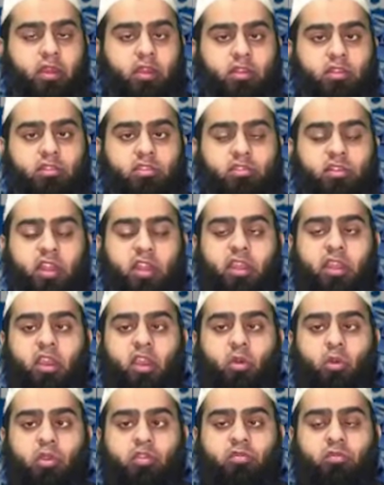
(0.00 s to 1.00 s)
staying
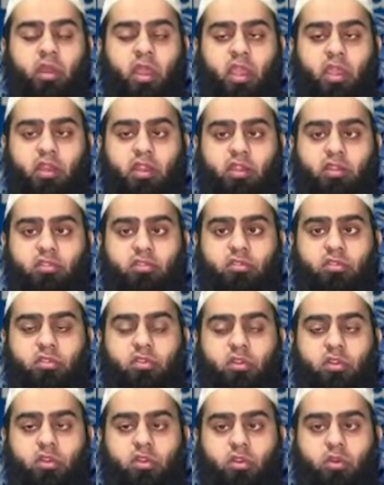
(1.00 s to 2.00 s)
away from areas
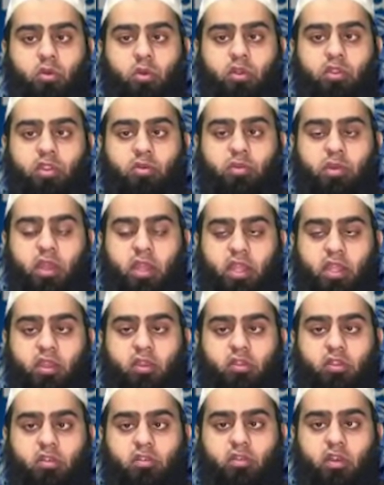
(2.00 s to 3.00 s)
where the plague
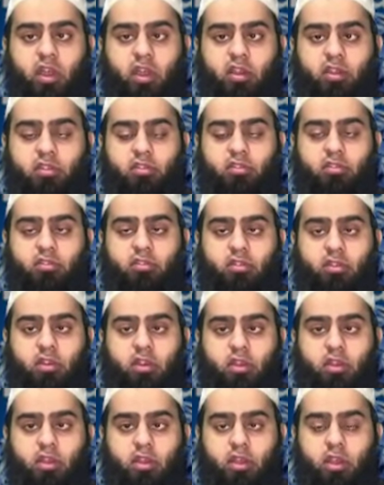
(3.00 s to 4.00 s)
or the virus
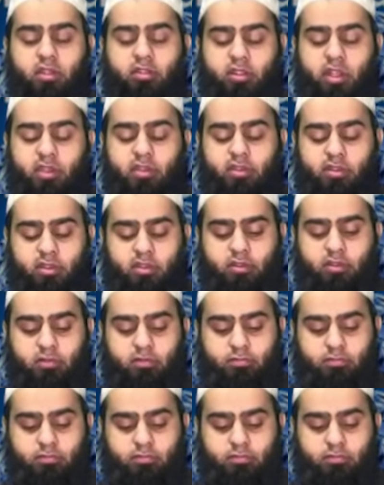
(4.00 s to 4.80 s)
has entered,